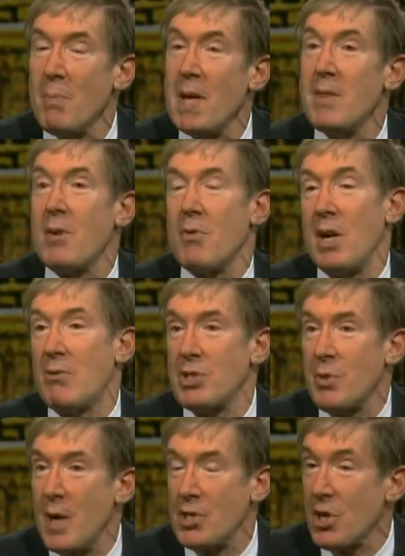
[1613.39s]
mean that
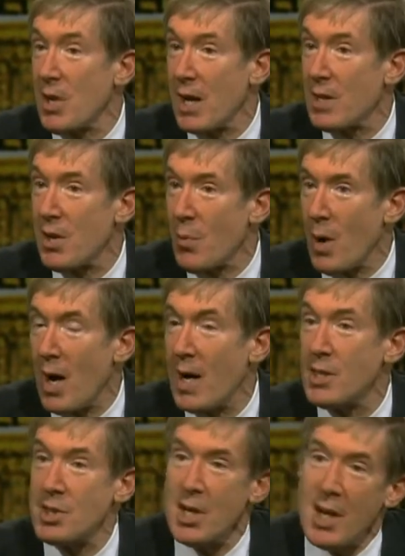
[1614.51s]
interest rates are likely yeah. to
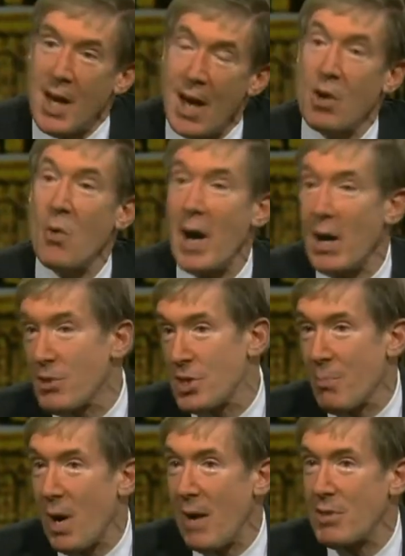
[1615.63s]
rise and crowds
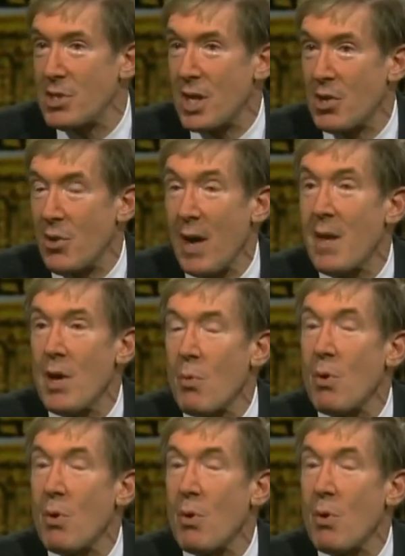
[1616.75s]
the private sector right. out.